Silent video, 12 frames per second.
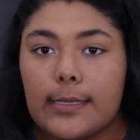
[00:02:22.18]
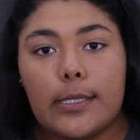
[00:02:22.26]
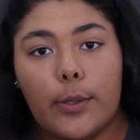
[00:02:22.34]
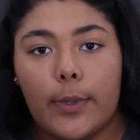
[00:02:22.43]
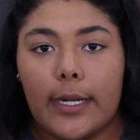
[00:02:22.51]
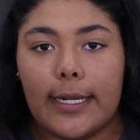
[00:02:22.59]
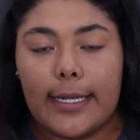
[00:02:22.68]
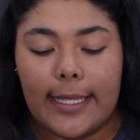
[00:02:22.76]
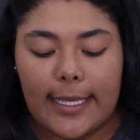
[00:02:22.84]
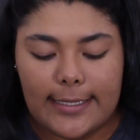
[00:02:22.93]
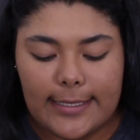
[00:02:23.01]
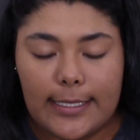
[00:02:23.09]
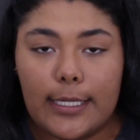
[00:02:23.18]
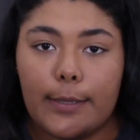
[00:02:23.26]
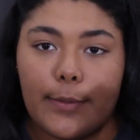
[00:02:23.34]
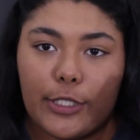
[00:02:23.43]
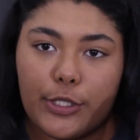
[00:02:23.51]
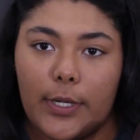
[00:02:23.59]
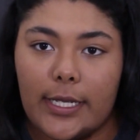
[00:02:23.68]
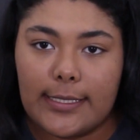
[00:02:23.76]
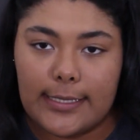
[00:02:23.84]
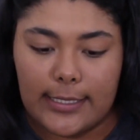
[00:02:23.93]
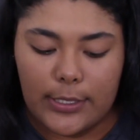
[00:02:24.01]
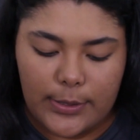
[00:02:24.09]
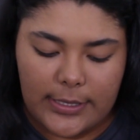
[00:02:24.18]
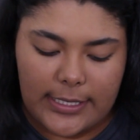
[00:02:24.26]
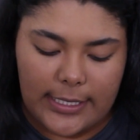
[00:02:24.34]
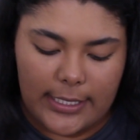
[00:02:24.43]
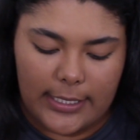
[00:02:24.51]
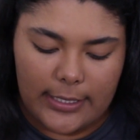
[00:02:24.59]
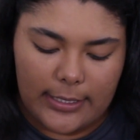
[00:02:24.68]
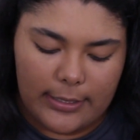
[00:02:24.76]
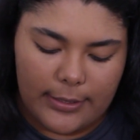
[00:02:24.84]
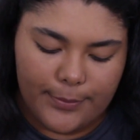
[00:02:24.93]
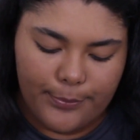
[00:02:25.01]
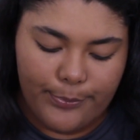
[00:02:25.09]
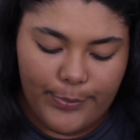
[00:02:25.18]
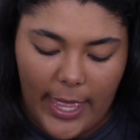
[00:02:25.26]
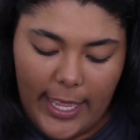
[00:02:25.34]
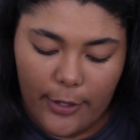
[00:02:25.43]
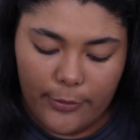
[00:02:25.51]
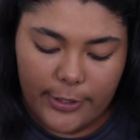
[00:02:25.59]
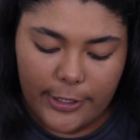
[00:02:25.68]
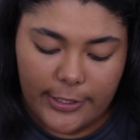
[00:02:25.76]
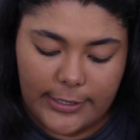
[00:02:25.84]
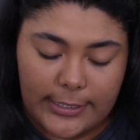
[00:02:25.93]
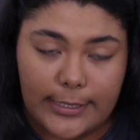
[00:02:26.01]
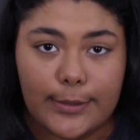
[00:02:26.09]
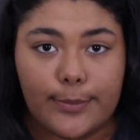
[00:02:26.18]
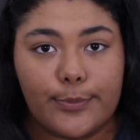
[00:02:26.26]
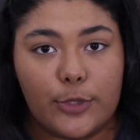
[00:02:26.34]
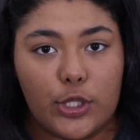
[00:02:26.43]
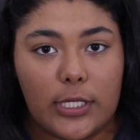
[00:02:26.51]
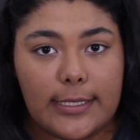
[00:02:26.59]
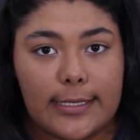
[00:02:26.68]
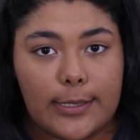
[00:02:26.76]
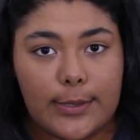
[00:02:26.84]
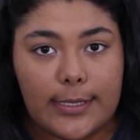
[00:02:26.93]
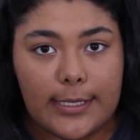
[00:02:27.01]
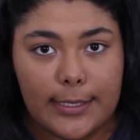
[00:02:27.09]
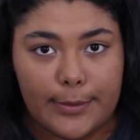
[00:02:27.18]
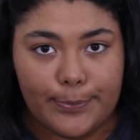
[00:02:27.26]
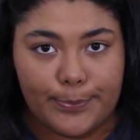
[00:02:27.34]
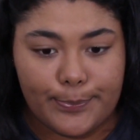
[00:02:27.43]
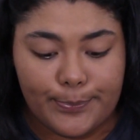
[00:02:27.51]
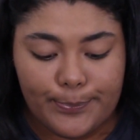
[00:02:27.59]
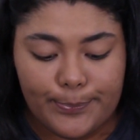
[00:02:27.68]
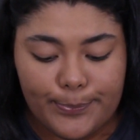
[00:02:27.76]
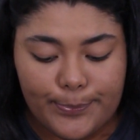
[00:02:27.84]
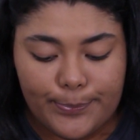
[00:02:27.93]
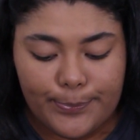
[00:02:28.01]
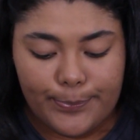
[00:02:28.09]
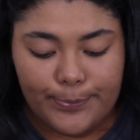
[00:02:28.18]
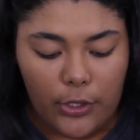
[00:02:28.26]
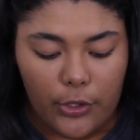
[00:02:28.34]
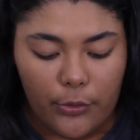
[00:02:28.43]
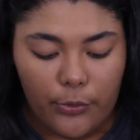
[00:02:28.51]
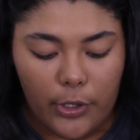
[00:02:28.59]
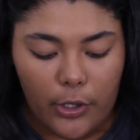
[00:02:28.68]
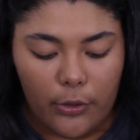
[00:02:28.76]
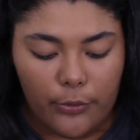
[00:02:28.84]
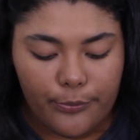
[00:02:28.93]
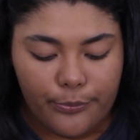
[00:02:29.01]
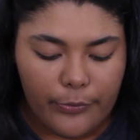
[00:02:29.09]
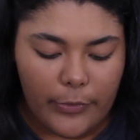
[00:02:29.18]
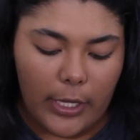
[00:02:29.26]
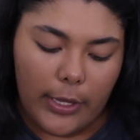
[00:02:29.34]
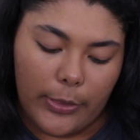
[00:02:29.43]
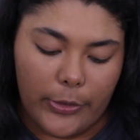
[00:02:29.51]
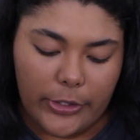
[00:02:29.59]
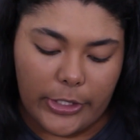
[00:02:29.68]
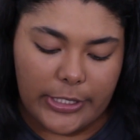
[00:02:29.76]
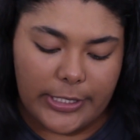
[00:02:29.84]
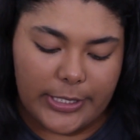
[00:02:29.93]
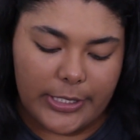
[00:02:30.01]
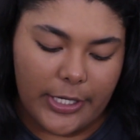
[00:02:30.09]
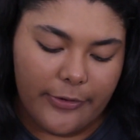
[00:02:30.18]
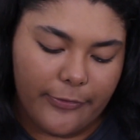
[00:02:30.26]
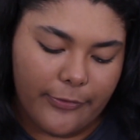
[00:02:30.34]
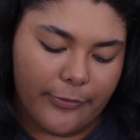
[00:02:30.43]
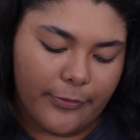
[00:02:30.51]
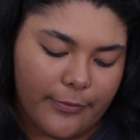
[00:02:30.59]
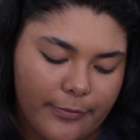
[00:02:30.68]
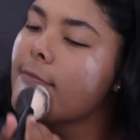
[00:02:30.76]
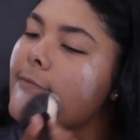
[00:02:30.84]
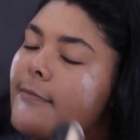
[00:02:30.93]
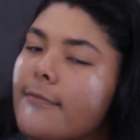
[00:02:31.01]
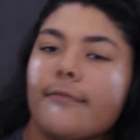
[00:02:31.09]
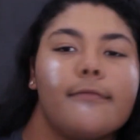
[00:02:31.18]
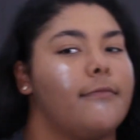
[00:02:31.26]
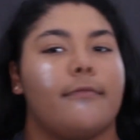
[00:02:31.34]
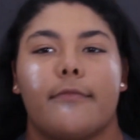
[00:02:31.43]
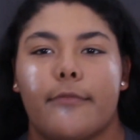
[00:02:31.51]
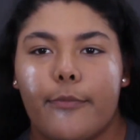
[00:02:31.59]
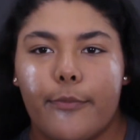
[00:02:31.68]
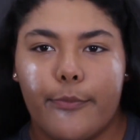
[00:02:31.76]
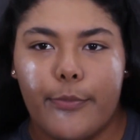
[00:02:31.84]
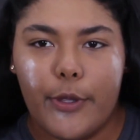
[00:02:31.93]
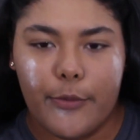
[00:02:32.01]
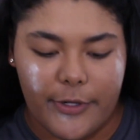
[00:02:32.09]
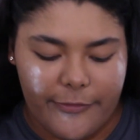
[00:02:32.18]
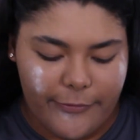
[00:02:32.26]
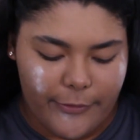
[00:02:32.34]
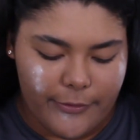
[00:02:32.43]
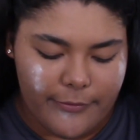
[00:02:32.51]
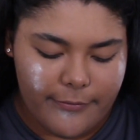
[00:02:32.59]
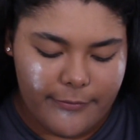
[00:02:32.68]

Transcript: So we're gonna get some translucent powder, some translucent, you know, the good stuff. Beautiful.